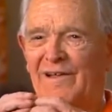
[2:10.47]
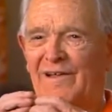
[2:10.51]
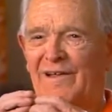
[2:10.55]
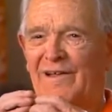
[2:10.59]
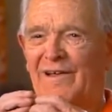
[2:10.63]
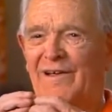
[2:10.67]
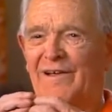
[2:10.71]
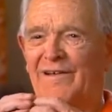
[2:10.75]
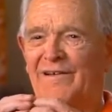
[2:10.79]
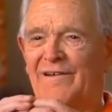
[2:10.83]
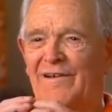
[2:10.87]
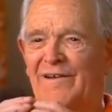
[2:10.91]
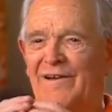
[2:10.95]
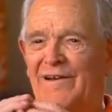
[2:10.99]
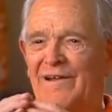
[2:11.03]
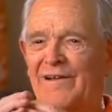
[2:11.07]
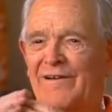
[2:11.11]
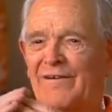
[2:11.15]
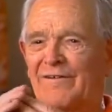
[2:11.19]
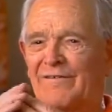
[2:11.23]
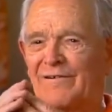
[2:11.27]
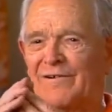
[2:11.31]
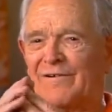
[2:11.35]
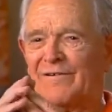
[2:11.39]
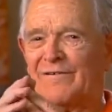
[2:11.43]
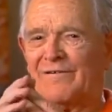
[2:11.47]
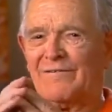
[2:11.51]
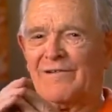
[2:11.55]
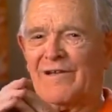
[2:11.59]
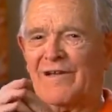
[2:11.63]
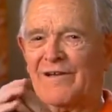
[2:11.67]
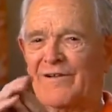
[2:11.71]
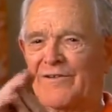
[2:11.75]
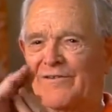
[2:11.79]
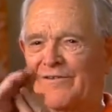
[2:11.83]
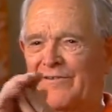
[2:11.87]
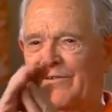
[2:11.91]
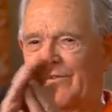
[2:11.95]
and later on that
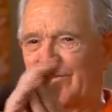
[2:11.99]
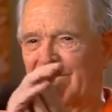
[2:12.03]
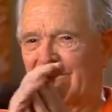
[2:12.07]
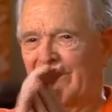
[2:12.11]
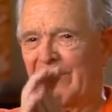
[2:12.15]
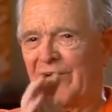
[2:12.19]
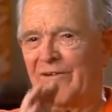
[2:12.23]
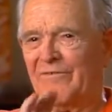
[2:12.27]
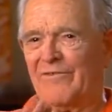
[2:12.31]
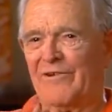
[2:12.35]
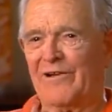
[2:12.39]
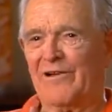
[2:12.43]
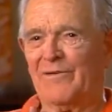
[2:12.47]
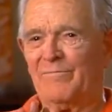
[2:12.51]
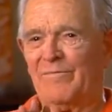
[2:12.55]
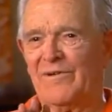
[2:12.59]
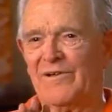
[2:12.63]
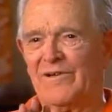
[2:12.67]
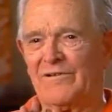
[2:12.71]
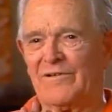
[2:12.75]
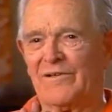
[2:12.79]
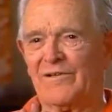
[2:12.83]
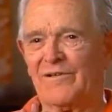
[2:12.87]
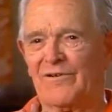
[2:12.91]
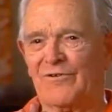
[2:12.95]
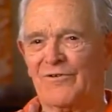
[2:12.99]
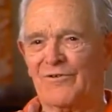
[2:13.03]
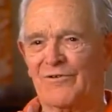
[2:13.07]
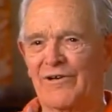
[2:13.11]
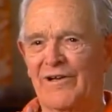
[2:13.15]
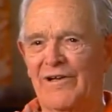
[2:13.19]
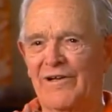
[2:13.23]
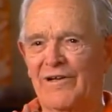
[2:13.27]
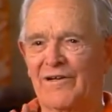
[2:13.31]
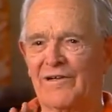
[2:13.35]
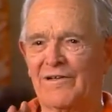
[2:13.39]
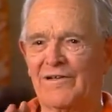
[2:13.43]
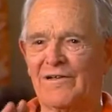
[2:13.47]
oscillograph I built at
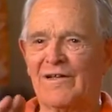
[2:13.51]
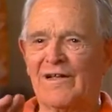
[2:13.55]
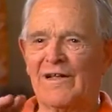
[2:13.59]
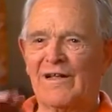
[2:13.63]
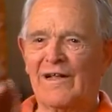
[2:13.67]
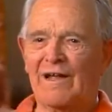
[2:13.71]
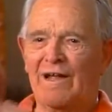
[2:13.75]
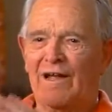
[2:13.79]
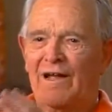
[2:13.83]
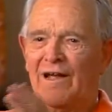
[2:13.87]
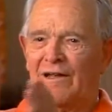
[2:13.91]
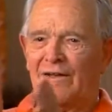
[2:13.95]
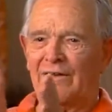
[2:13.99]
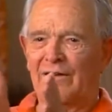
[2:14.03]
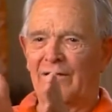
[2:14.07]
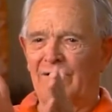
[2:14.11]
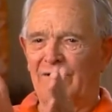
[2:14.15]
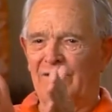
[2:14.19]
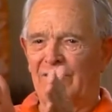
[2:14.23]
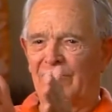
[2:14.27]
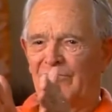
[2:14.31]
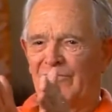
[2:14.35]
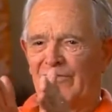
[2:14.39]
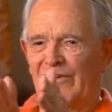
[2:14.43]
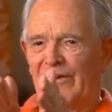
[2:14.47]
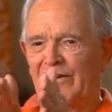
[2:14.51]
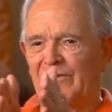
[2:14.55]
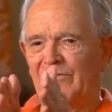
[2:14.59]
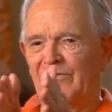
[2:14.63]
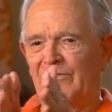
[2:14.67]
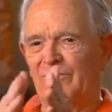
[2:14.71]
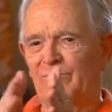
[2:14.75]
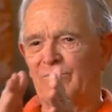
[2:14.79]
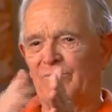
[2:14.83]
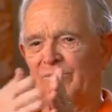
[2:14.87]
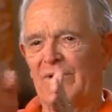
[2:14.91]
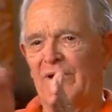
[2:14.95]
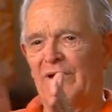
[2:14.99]
Cornell had
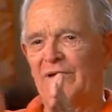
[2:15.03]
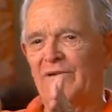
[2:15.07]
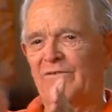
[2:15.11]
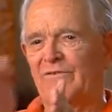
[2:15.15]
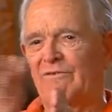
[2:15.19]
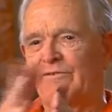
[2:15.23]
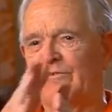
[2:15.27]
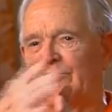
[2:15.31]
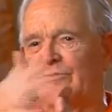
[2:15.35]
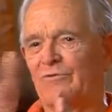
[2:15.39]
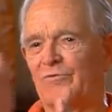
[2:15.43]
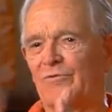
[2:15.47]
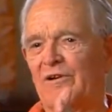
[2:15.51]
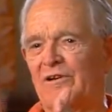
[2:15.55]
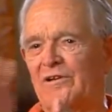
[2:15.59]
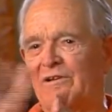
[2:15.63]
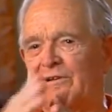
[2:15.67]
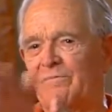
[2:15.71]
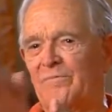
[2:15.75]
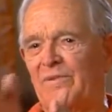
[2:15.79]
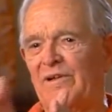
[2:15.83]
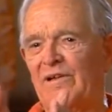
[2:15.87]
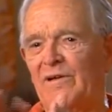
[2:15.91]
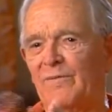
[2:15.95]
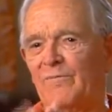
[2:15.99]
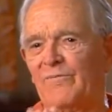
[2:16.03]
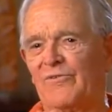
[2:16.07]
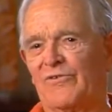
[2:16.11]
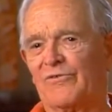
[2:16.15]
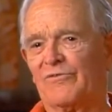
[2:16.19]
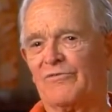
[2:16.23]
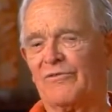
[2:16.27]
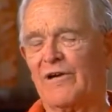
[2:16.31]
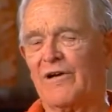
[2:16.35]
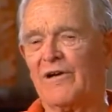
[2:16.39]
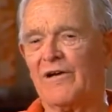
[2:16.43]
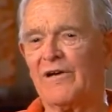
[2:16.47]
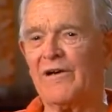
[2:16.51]
deflection plates to swing the beams
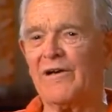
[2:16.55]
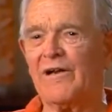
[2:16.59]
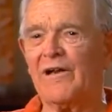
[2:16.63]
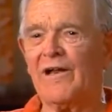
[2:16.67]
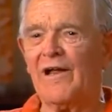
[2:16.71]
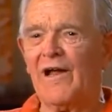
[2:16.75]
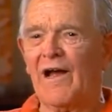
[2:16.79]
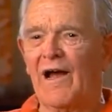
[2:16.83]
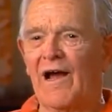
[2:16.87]
around.